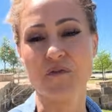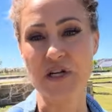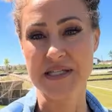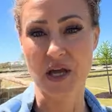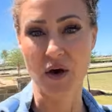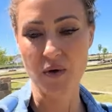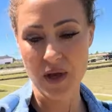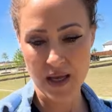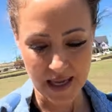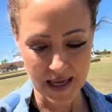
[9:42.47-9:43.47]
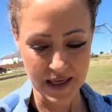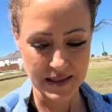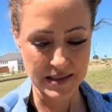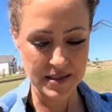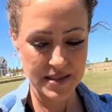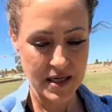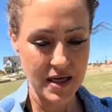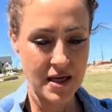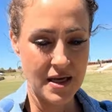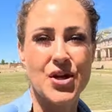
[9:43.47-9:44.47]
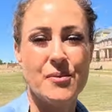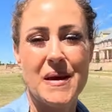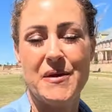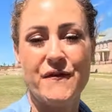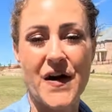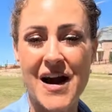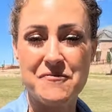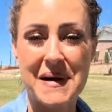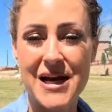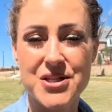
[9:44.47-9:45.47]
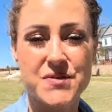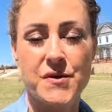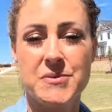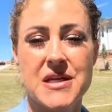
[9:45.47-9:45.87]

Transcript: Frisco and, you know, maybe five miles from